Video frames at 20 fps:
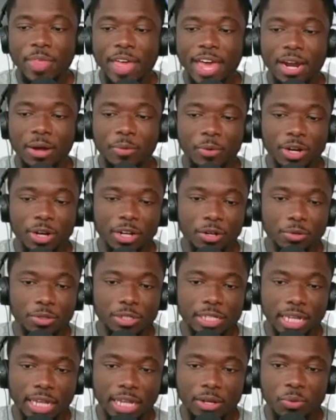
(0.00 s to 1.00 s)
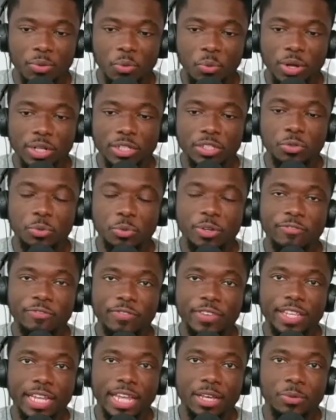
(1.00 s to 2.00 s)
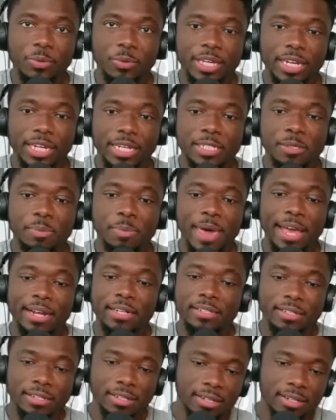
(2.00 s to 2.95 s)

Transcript: I want to go to like what do we feel like we can expect